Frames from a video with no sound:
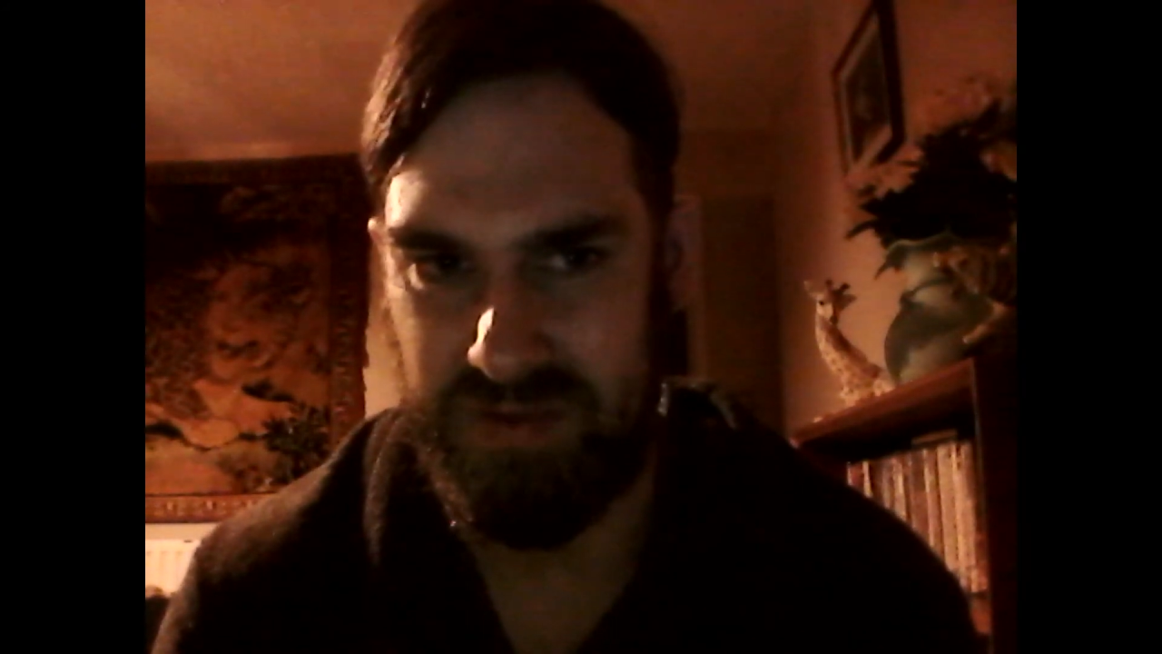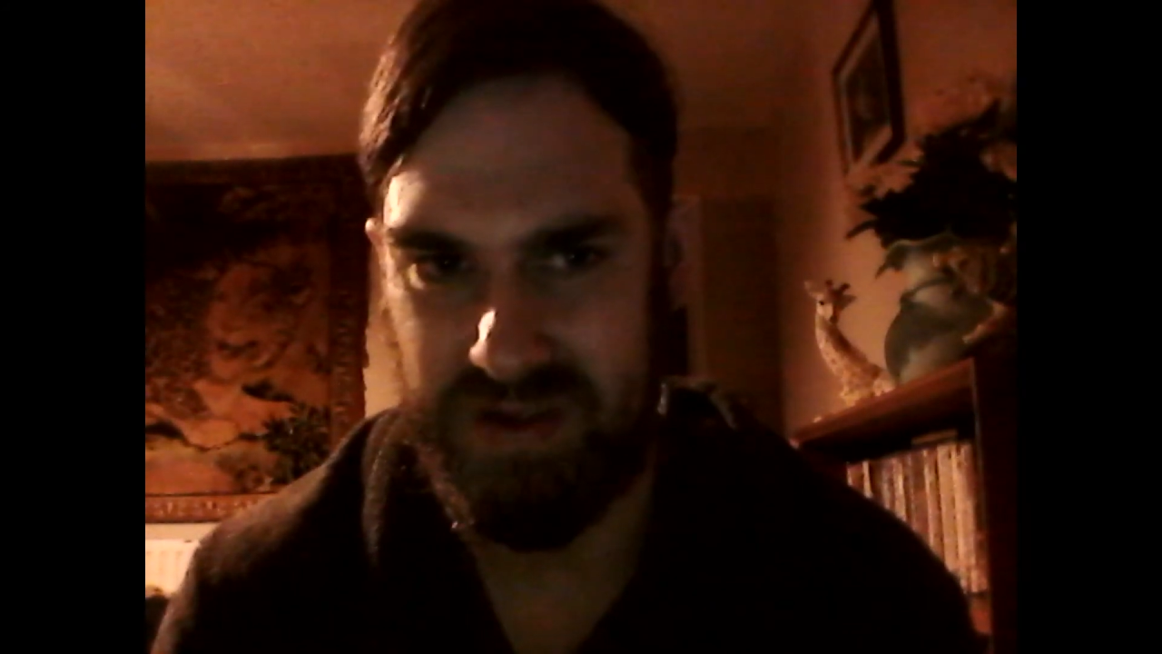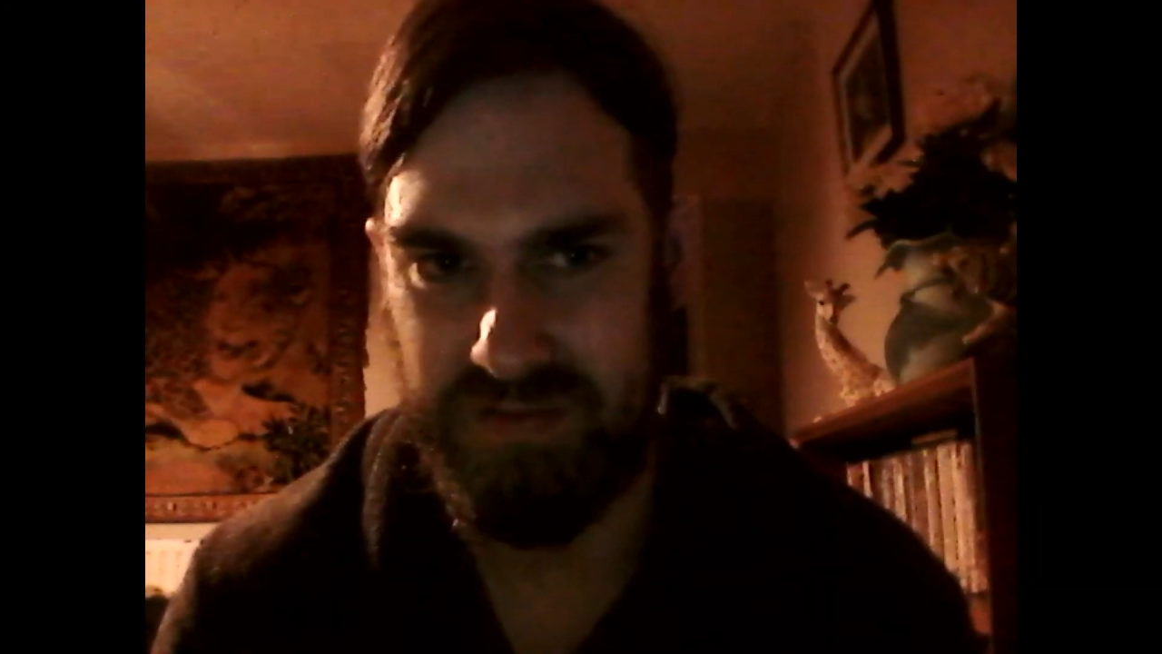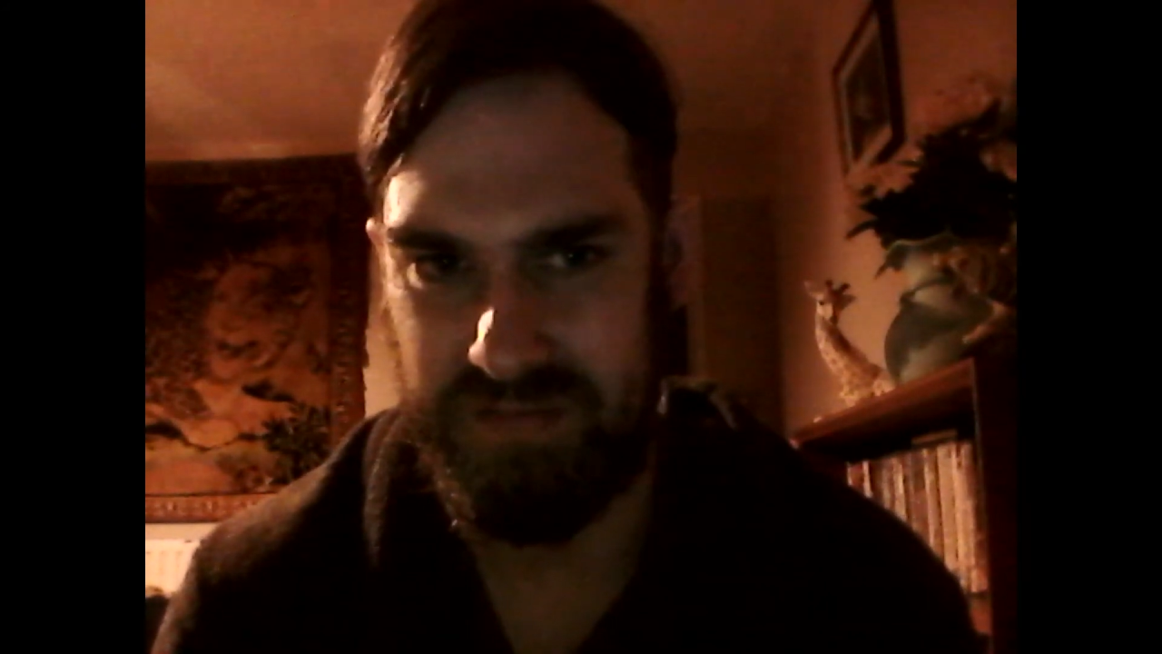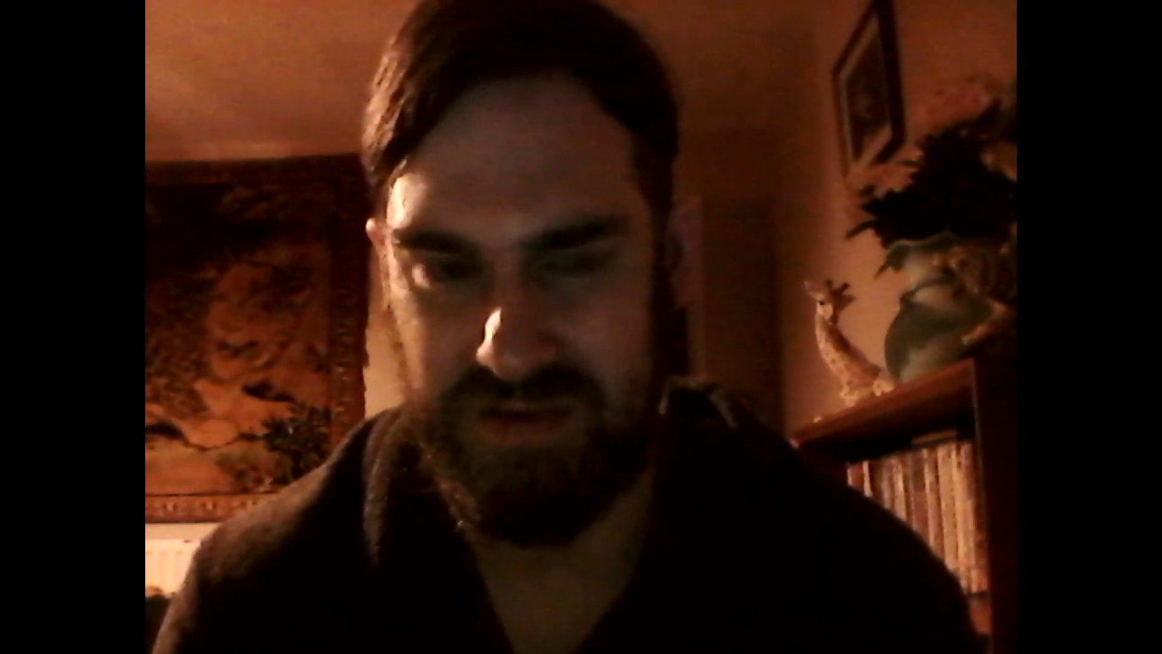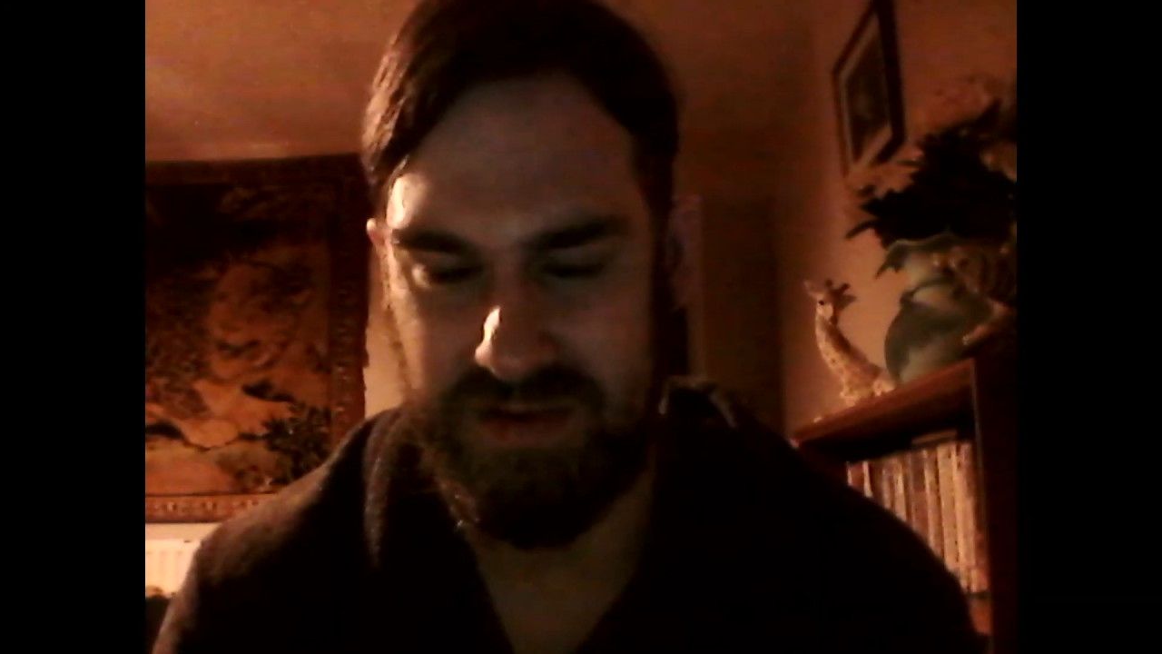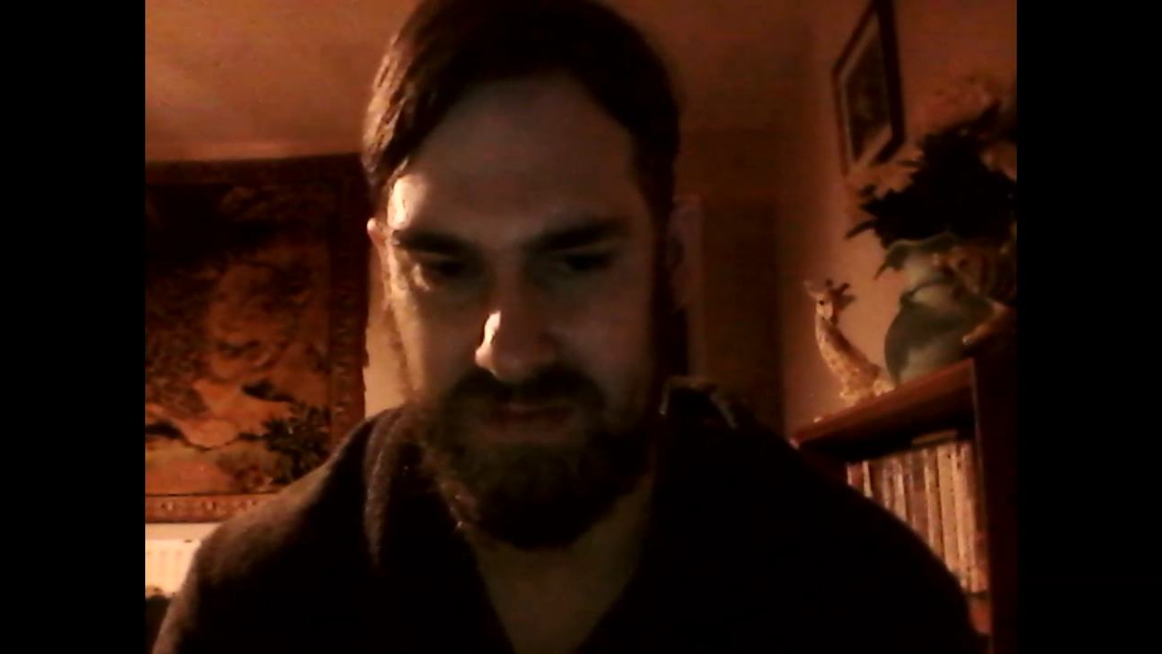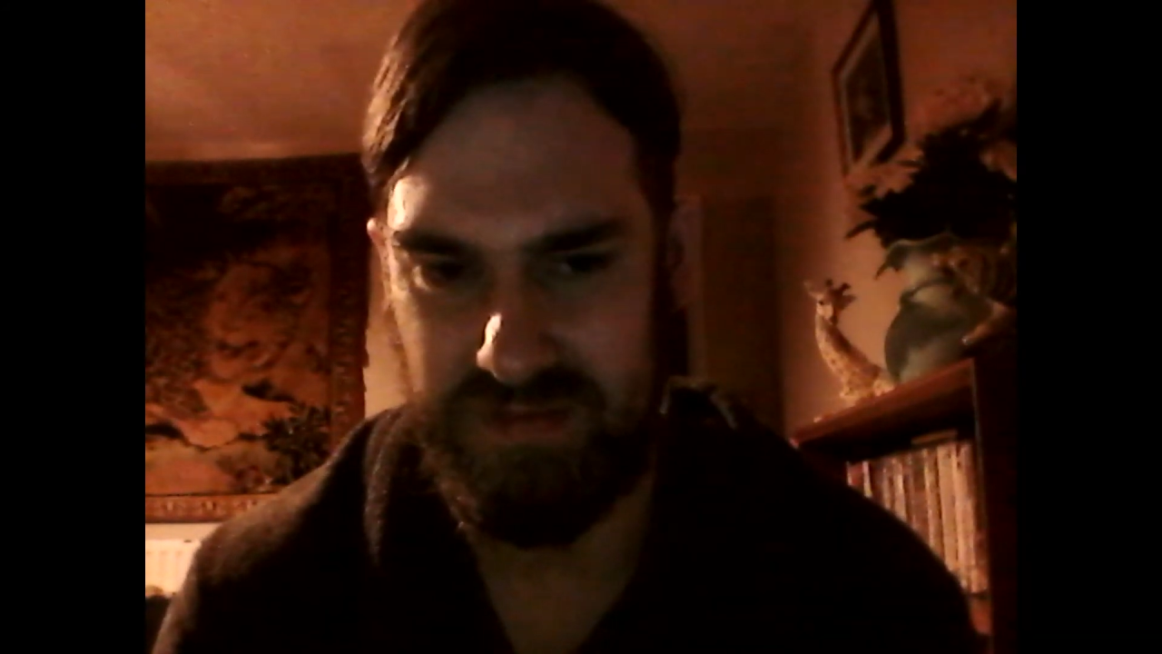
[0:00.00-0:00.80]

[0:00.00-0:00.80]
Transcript: Lovecraft